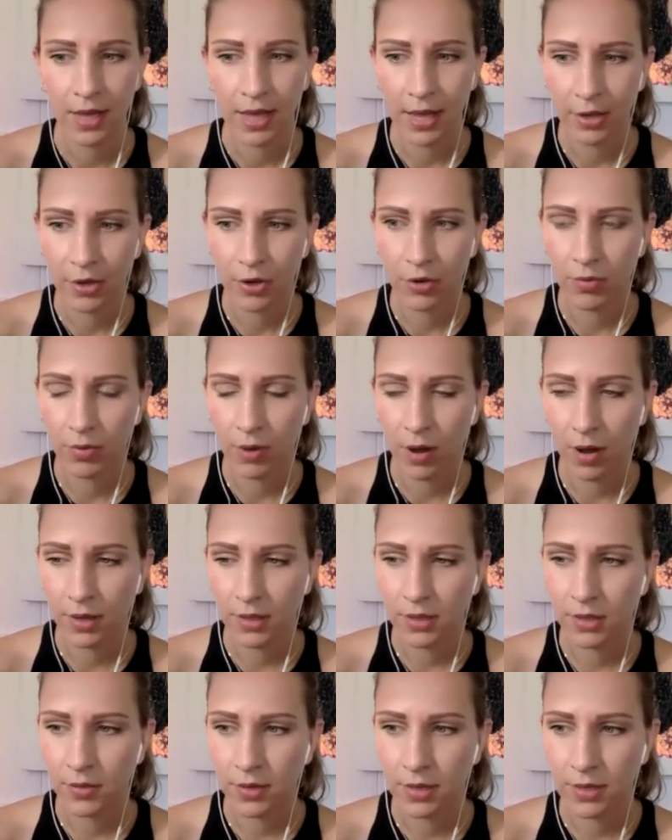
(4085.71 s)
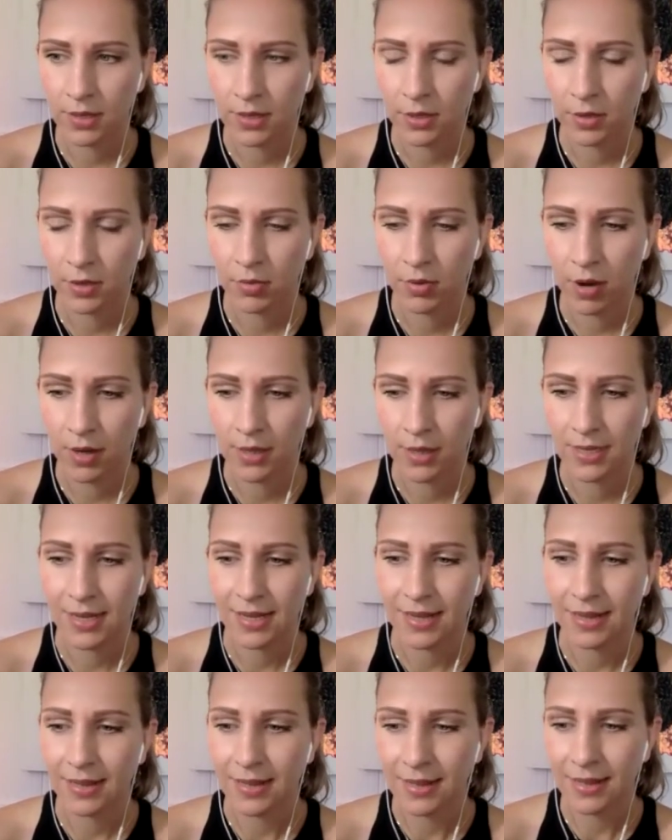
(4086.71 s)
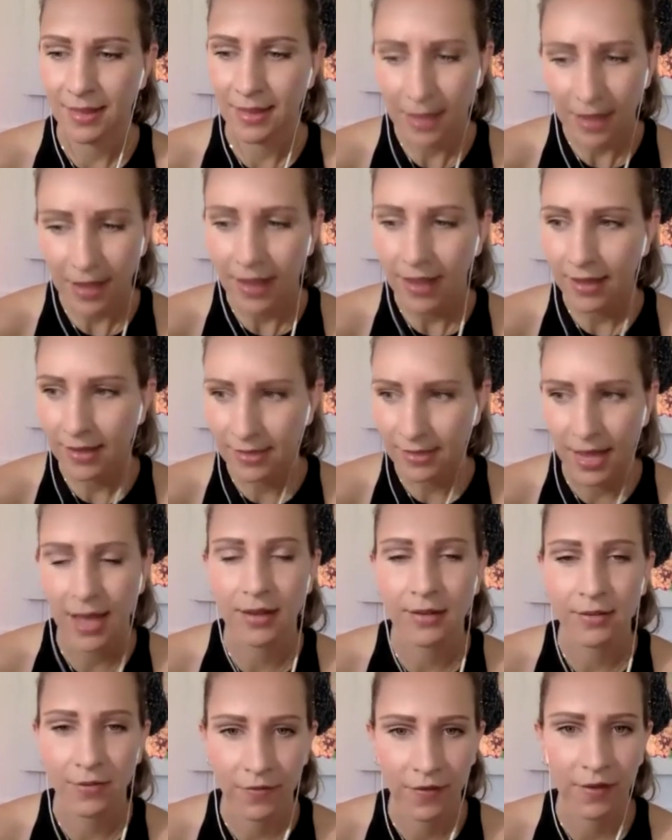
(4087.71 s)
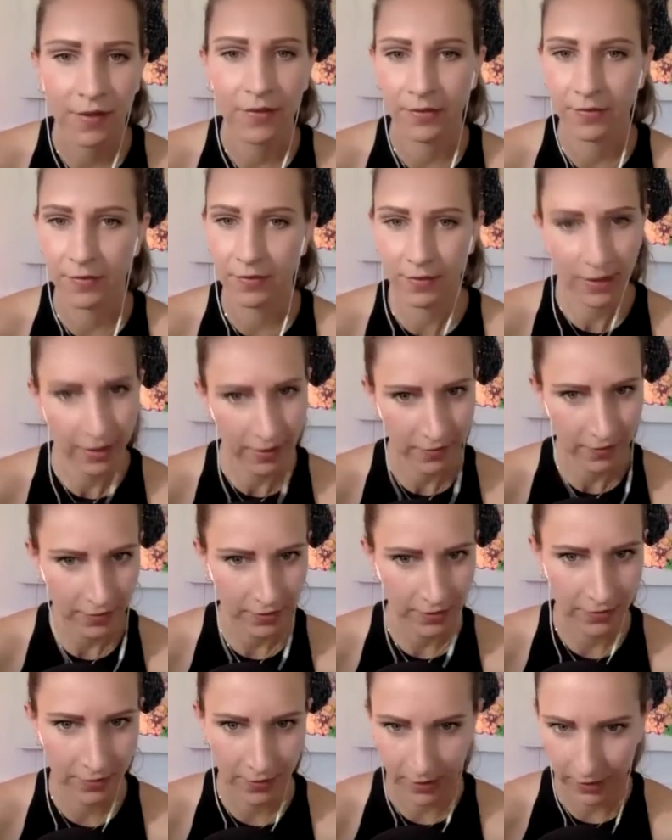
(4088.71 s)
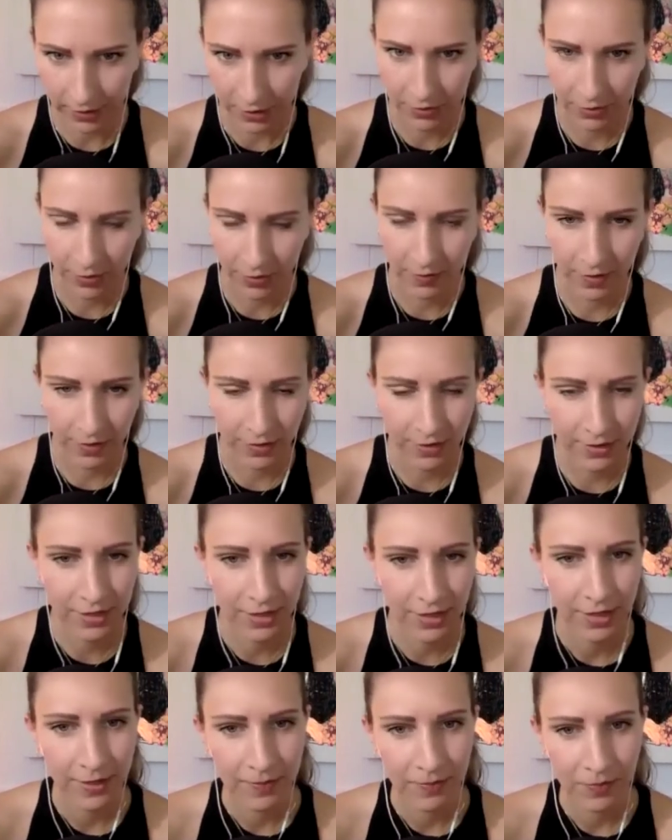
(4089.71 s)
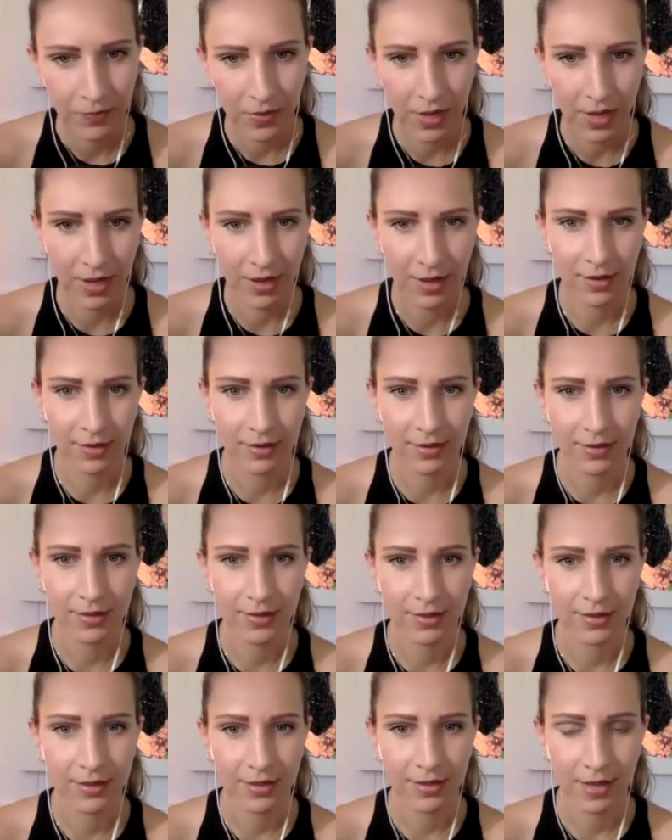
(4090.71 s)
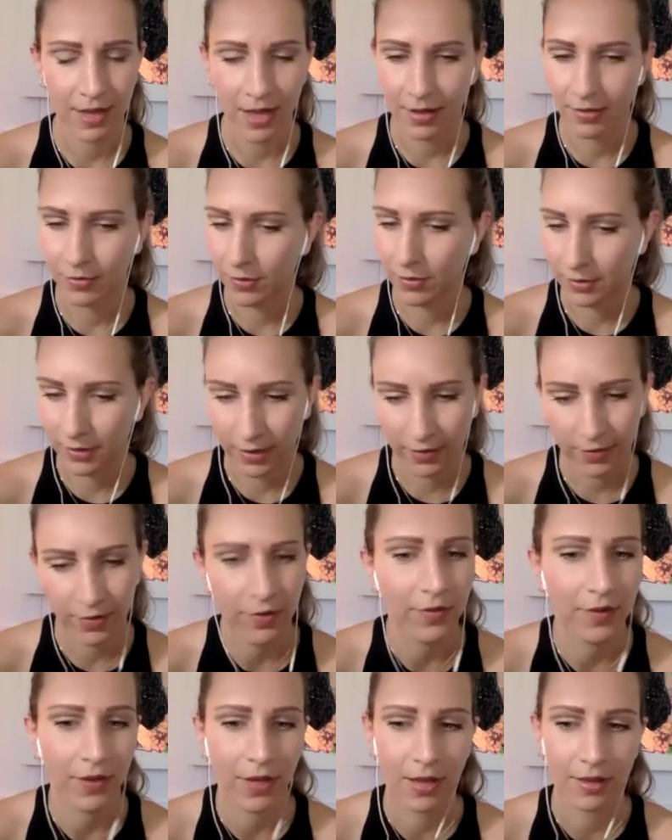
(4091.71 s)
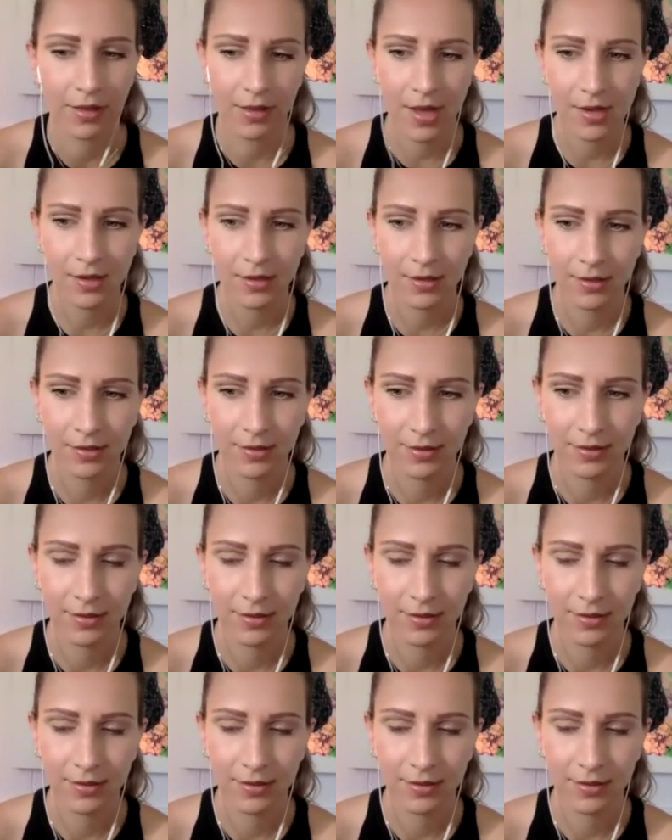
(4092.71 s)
And you brought it to us, and you brought us the exact favorite flavors for each one of us. And I will never forget that.